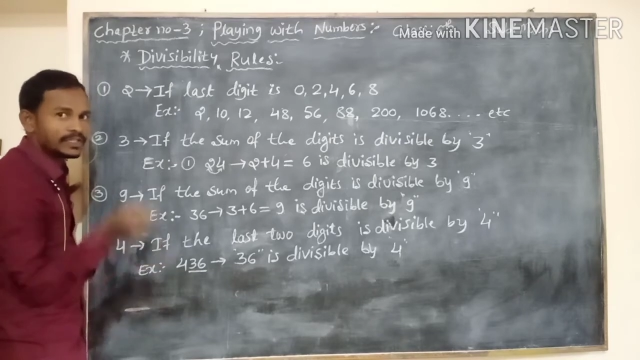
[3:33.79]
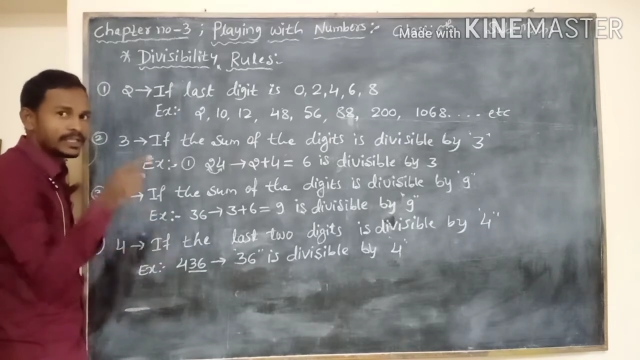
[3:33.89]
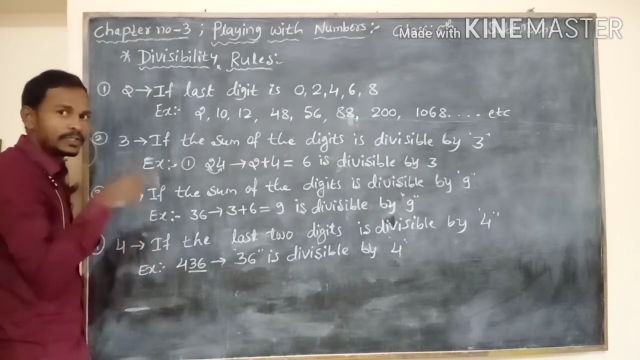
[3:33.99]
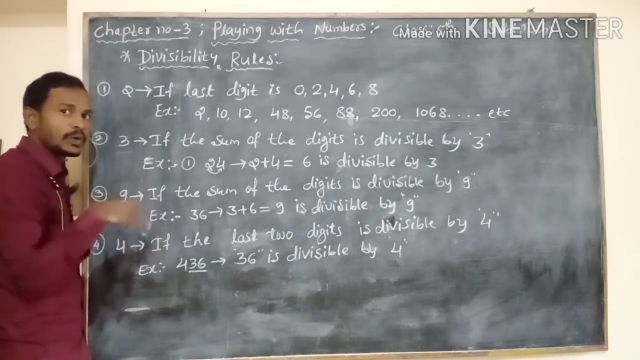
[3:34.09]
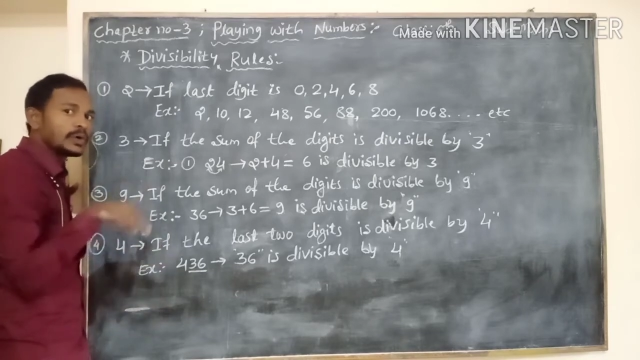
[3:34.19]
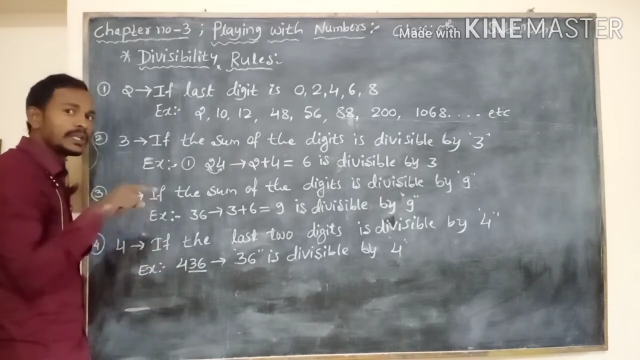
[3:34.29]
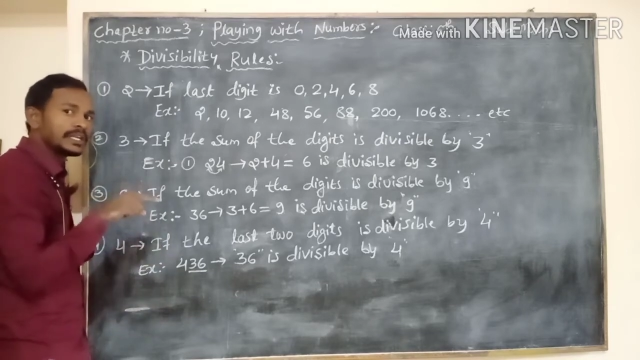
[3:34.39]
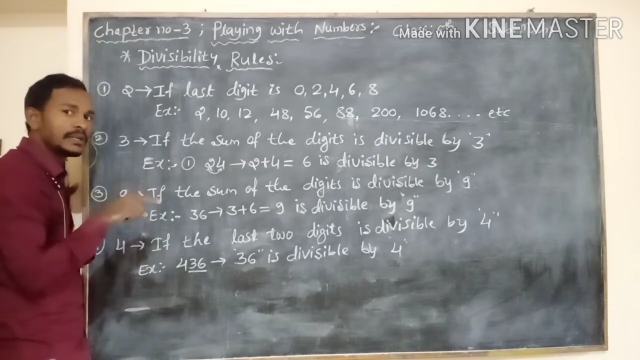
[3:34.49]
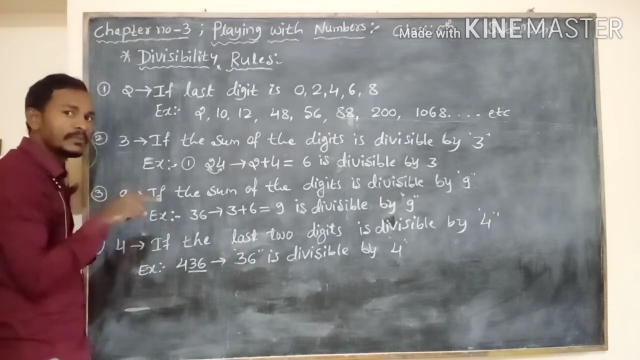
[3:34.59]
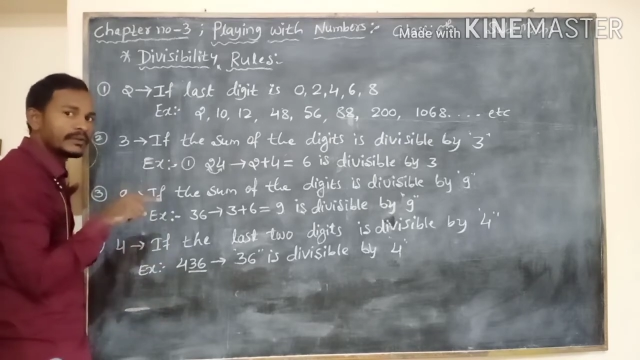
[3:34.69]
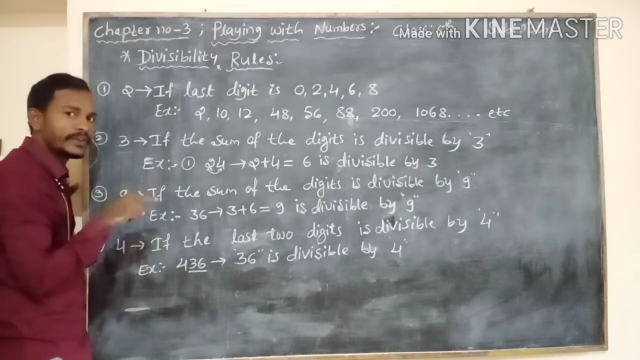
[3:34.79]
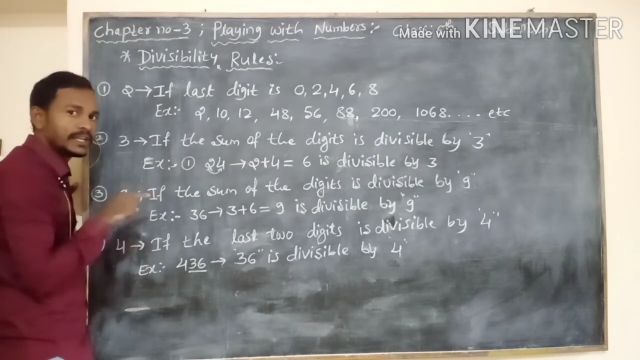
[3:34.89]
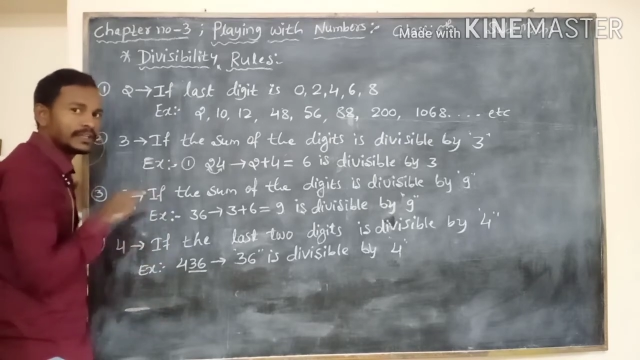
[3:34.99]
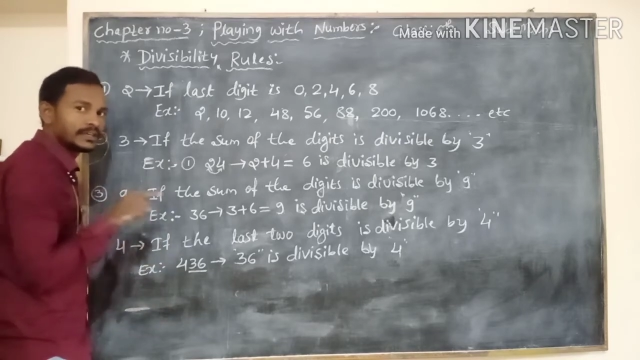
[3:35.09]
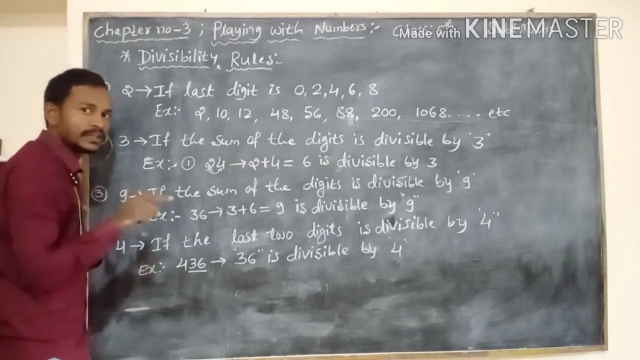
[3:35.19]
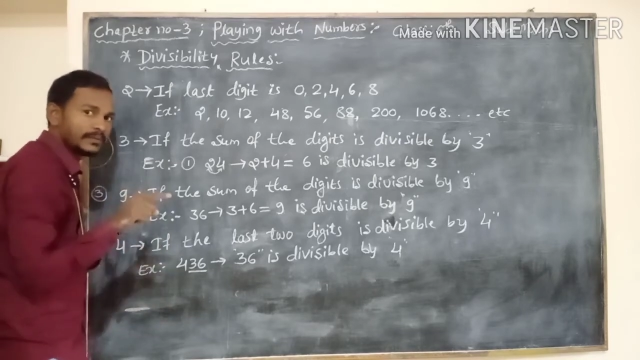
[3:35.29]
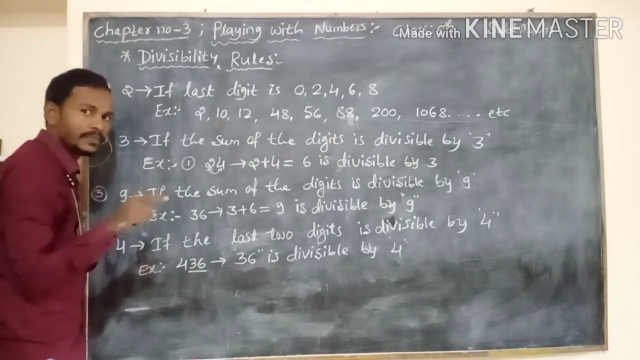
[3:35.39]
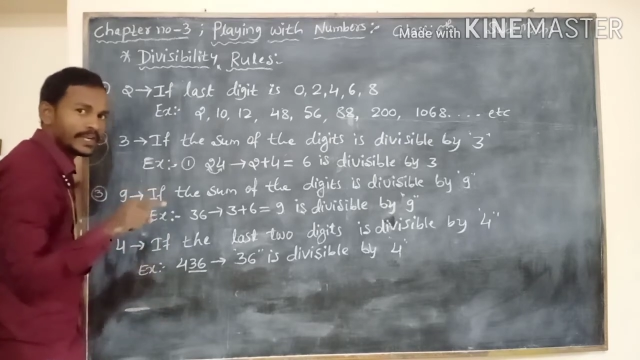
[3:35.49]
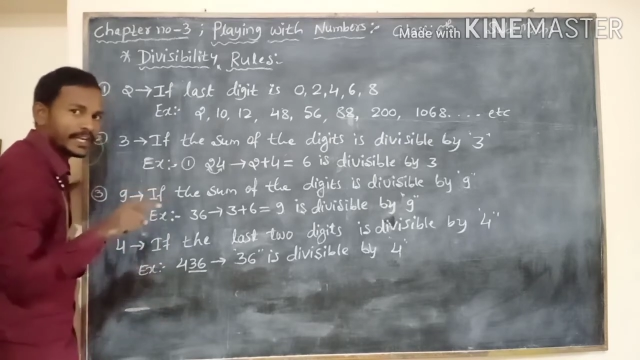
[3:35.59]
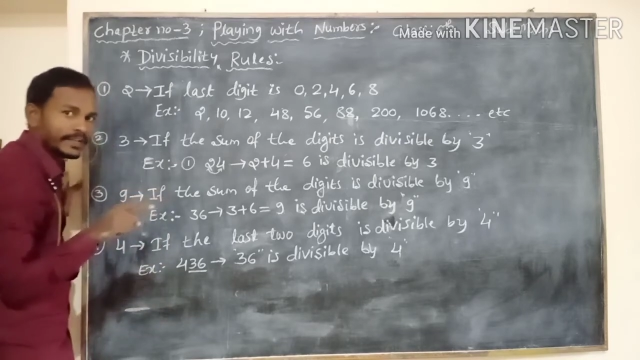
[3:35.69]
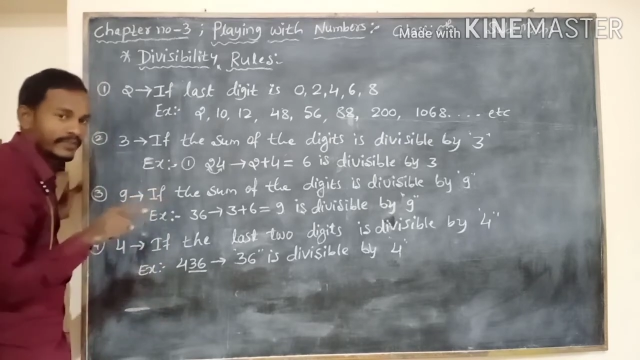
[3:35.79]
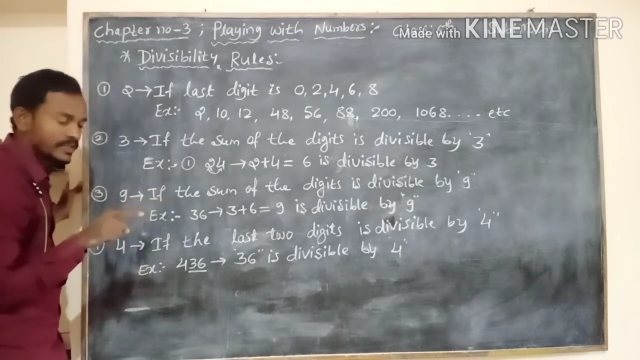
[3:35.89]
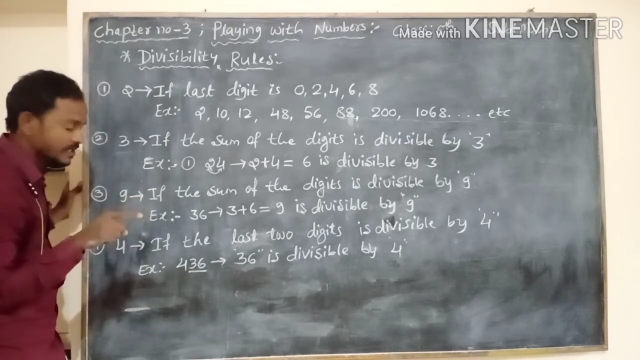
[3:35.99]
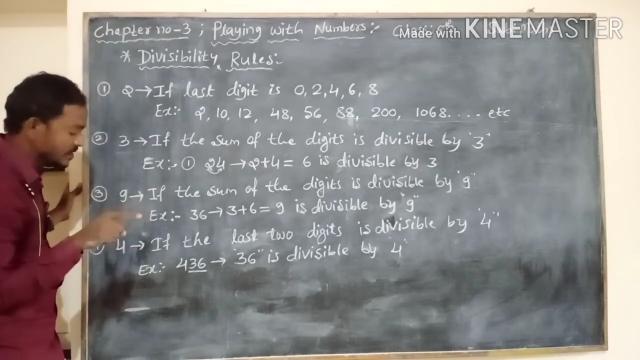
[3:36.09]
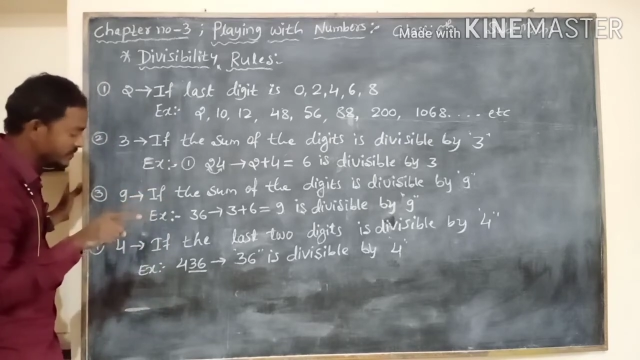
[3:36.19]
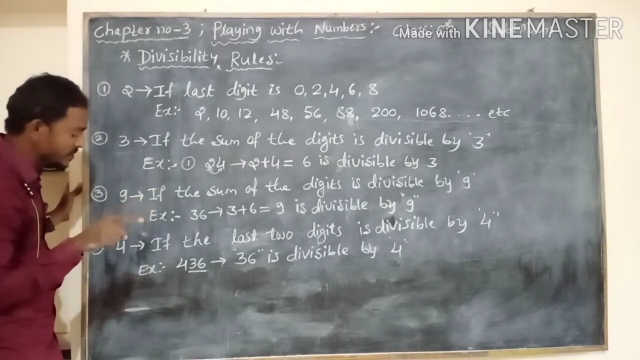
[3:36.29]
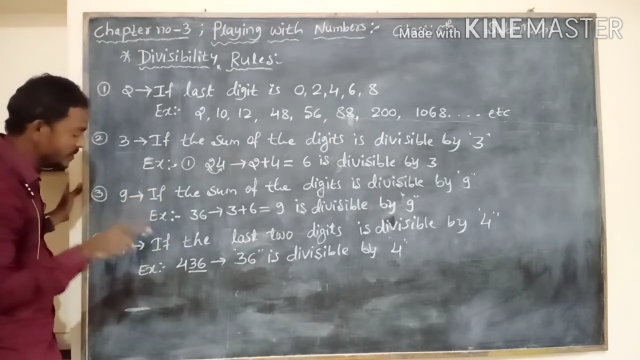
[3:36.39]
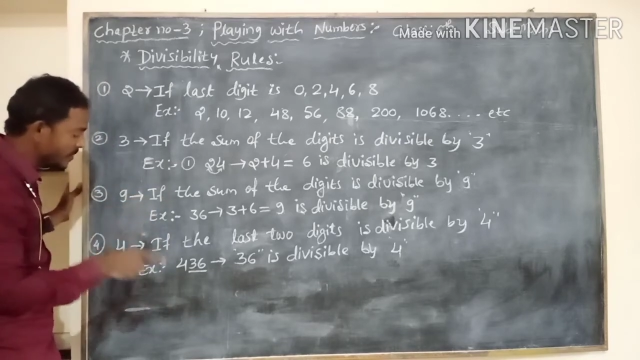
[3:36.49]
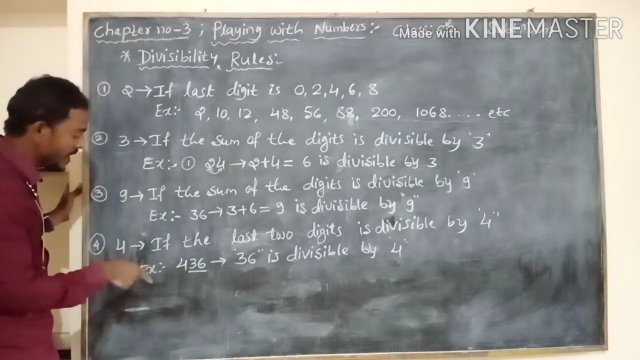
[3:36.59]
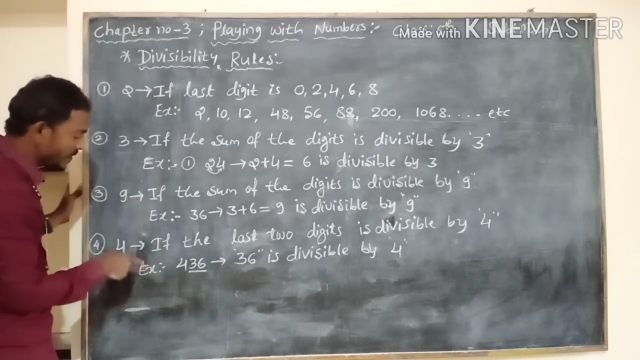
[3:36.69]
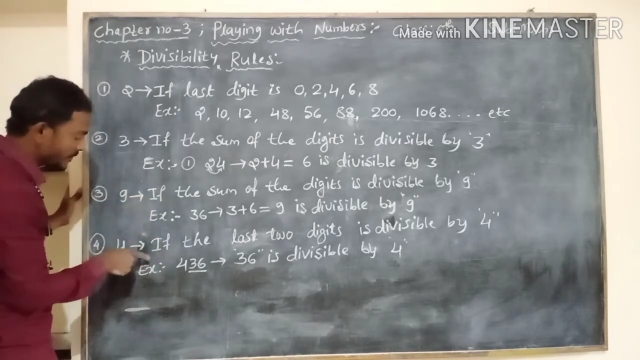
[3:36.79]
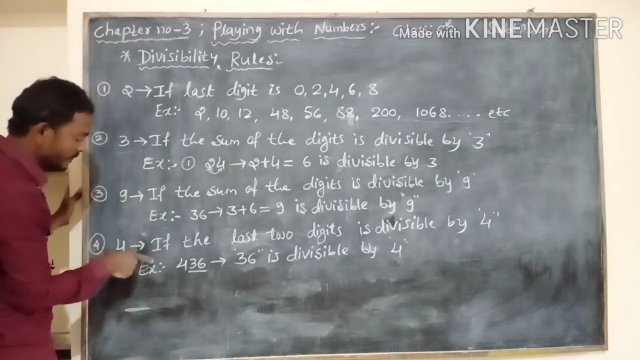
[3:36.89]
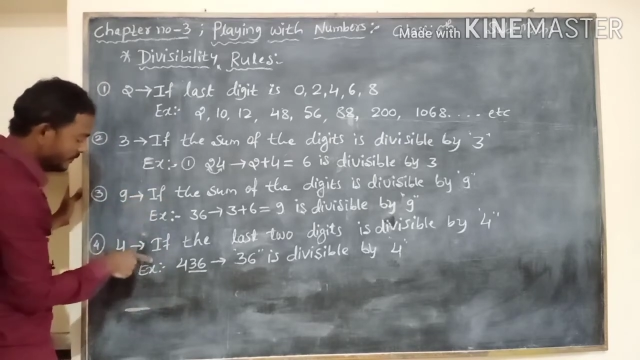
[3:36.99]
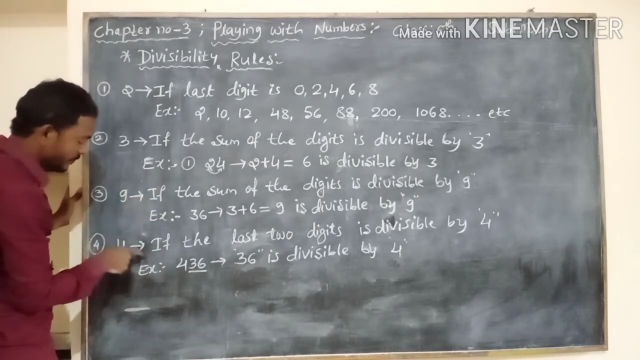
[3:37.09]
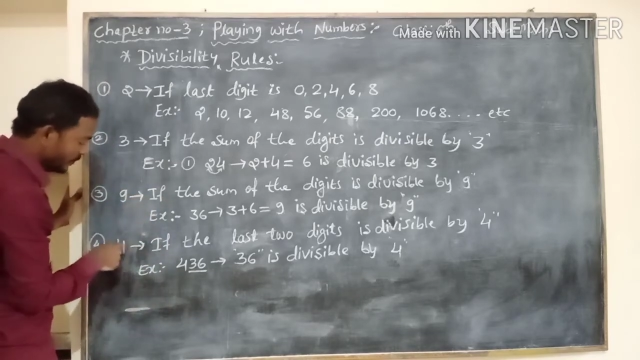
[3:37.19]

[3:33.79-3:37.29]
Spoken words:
then the total number will completely divisible by